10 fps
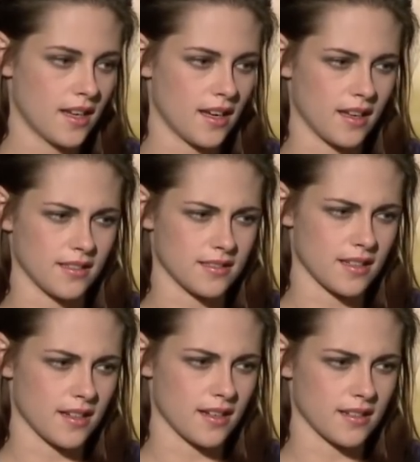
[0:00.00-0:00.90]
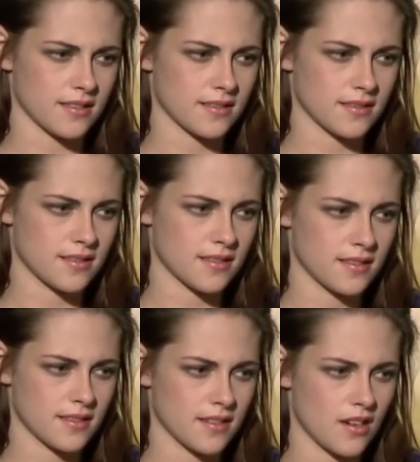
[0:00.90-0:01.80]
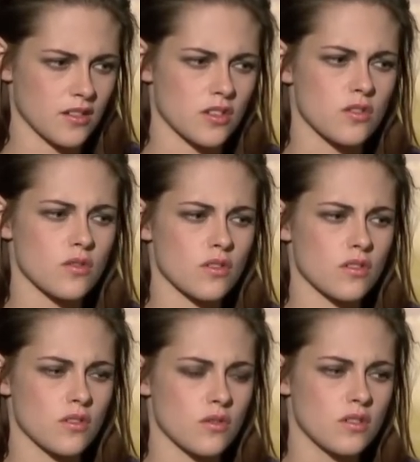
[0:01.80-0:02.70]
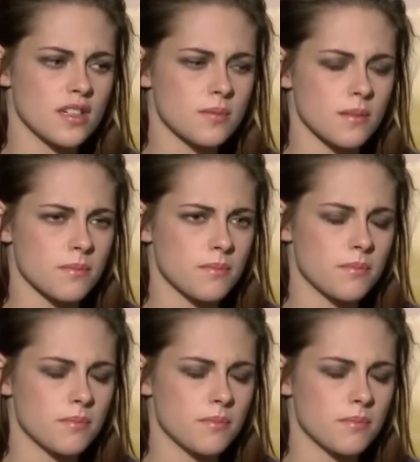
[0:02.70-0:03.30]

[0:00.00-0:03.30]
And also, you need to be